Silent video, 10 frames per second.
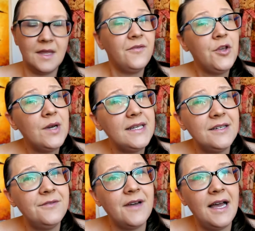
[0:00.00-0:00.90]
If you
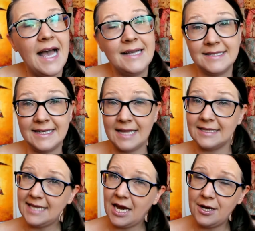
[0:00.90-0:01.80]
identify as an
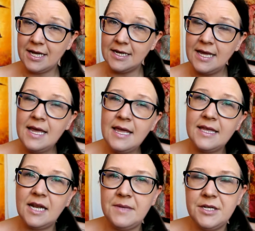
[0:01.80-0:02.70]
egalitarian,
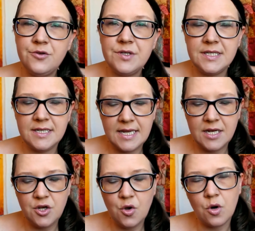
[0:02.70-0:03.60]
then I'm interested
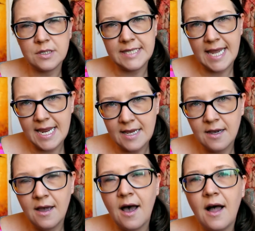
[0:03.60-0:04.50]
in your
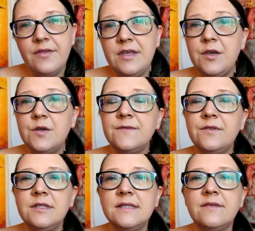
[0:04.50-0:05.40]
take on the
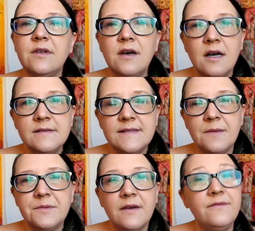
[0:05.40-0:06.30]
usefulness of the
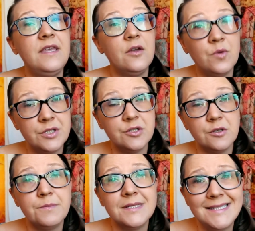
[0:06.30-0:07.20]
concept of the
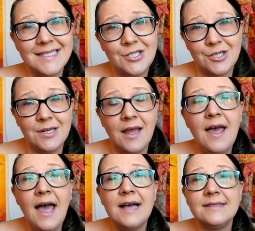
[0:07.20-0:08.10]
original position
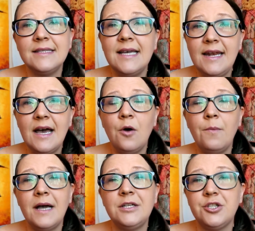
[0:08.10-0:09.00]
as laid out
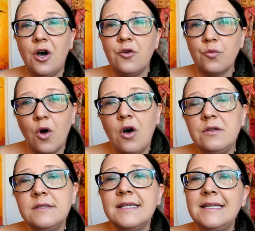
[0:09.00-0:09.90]
by John
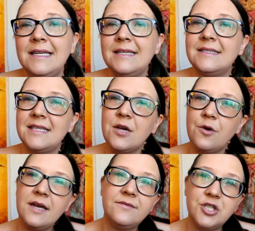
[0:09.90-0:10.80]
Rawls in his
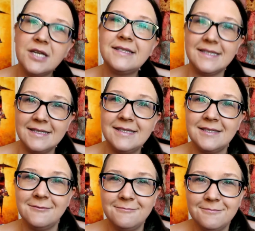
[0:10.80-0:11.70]
theory of justice.